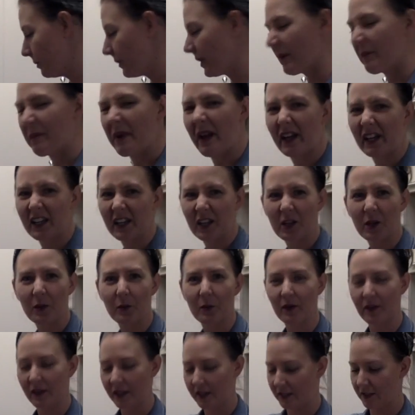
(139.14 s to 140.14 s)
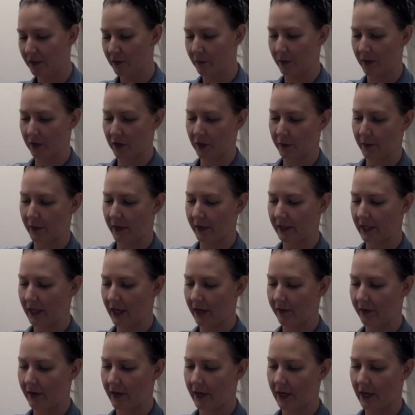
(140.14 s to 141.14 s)
I'm not going to worry so much about
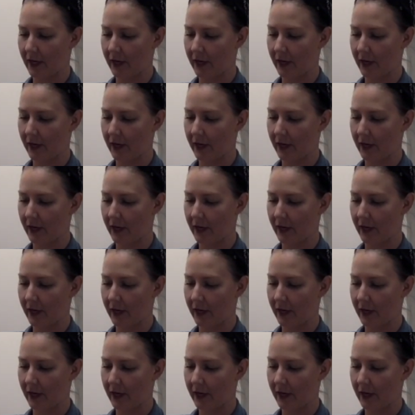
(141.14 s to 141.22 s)
that right